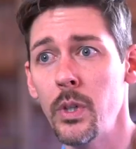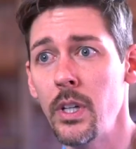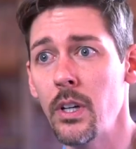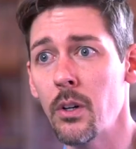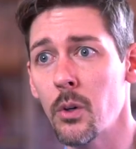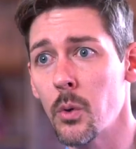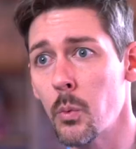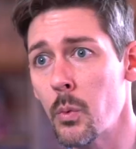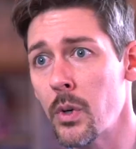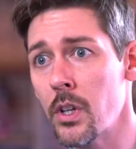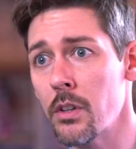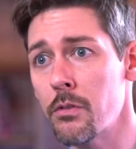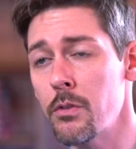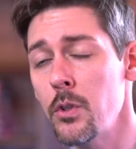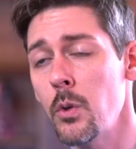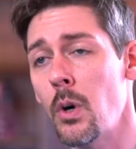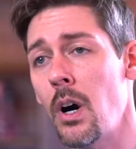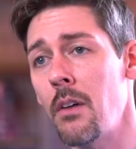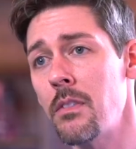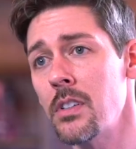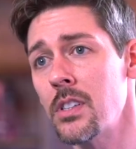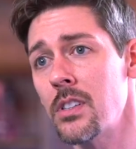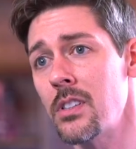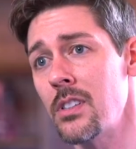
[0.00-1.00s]
we are one of the few
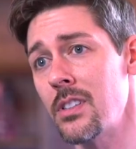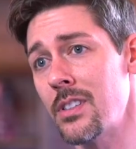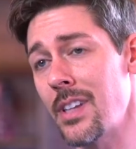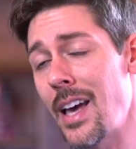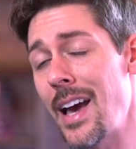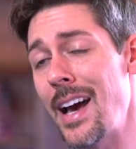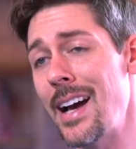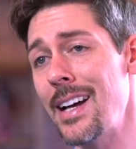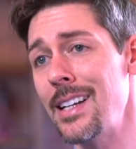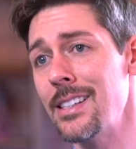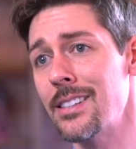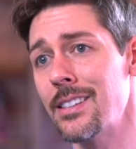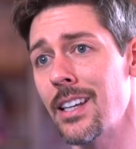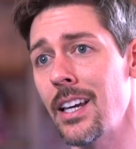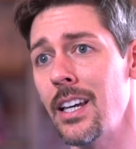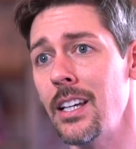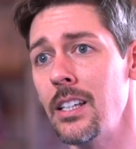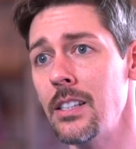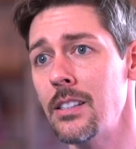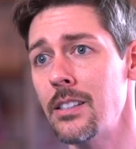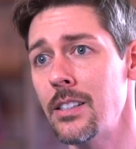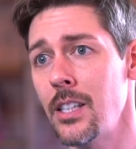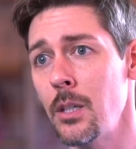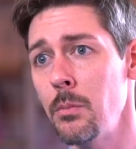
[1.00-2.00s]
offices that has
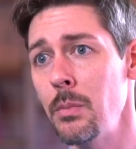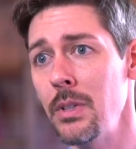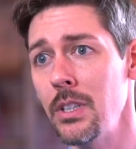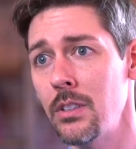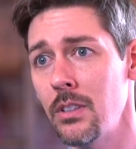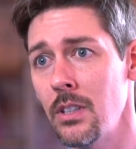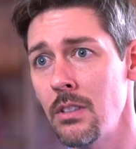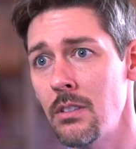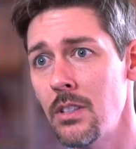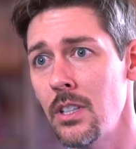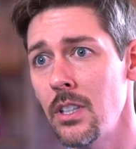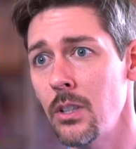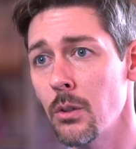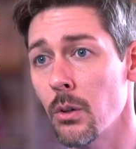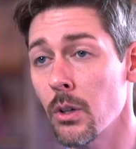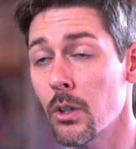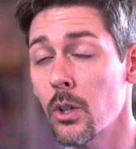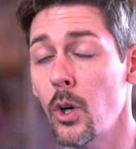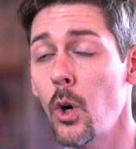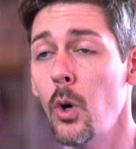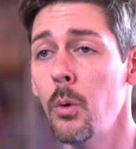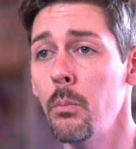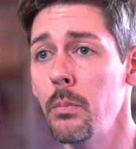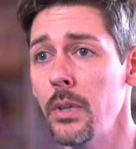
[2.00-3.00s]
a CBCT or
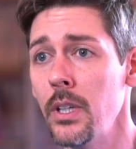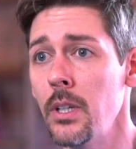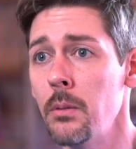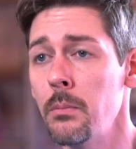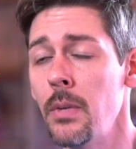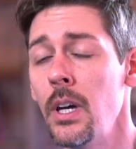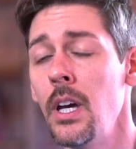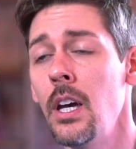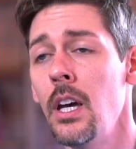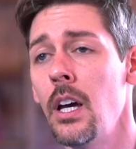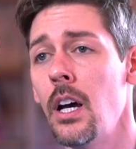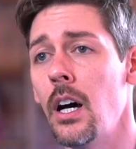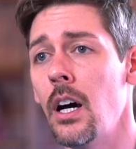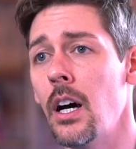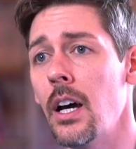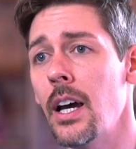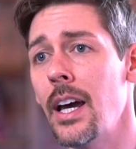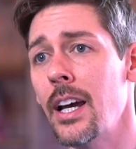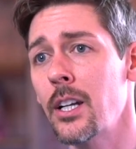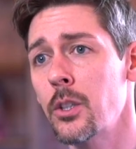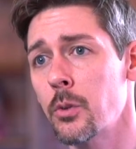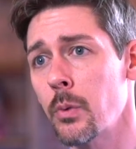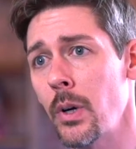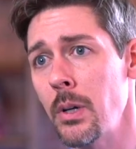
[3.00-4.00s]
cone beam uh,
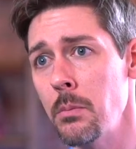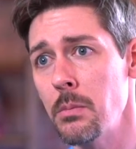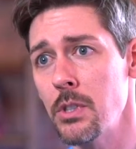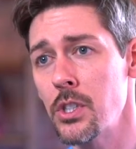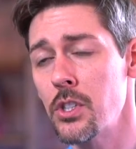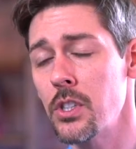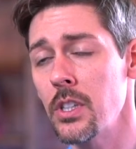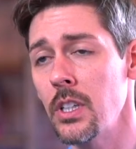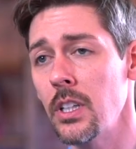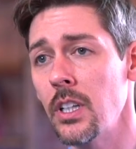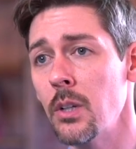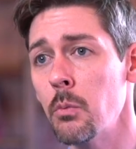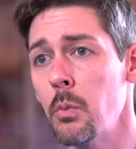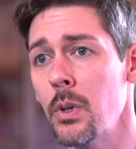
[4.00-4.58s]
x-ray machine.